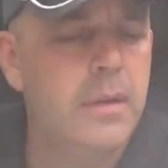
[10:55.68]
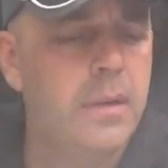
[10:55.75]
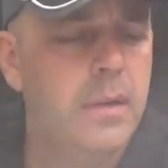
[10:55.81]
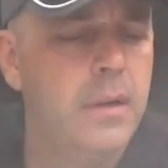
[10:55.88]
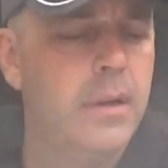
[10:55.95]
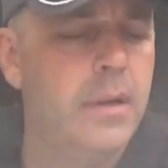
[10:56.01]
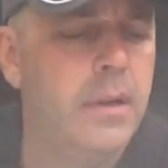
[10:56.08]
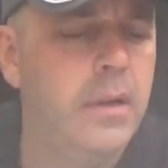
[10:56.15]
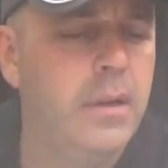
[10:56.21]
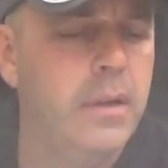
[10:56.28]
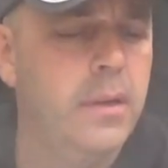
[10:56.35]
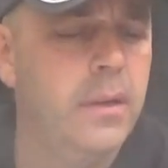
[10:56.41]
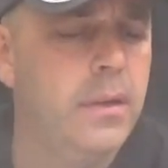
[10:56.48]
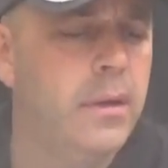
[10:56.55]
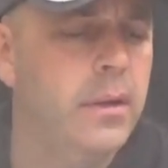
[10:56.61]

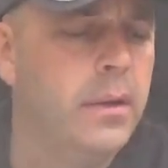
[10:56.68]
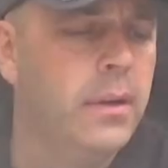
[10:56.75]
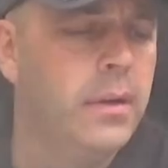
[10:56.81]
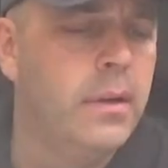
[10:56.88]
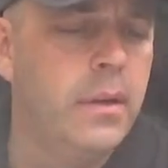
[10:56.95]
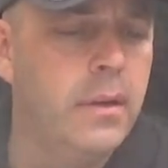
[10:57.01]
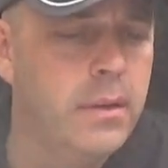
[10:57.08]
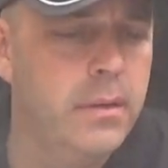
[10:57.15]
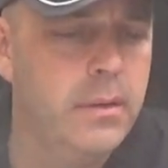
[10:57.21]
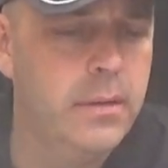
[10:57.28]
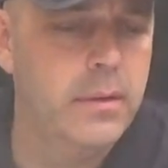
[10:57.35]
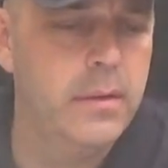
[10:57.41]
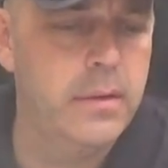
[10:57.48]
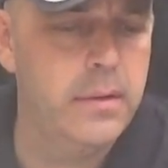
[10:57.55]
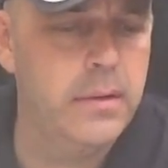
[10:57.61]

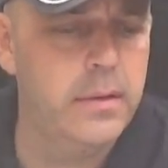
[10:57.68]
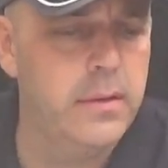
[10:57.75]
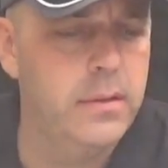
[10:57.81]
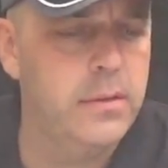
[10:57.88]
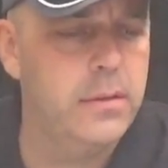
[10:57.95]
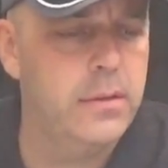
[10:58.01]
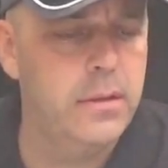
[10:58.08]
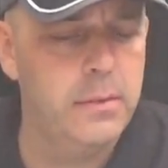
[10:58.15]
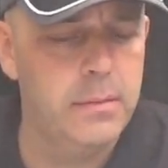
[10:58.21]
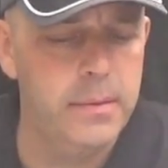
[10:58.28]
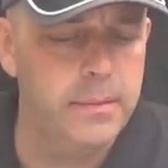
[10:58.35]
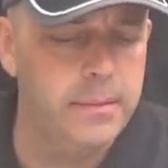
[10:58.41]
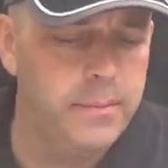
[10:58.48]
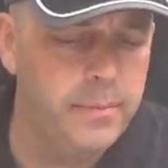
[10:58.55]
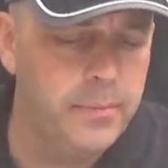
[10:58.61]

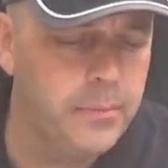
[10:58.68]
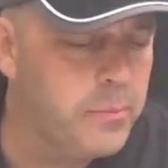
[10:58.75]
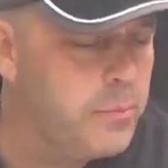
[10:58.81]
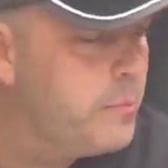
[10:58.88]
The person shown says nothing.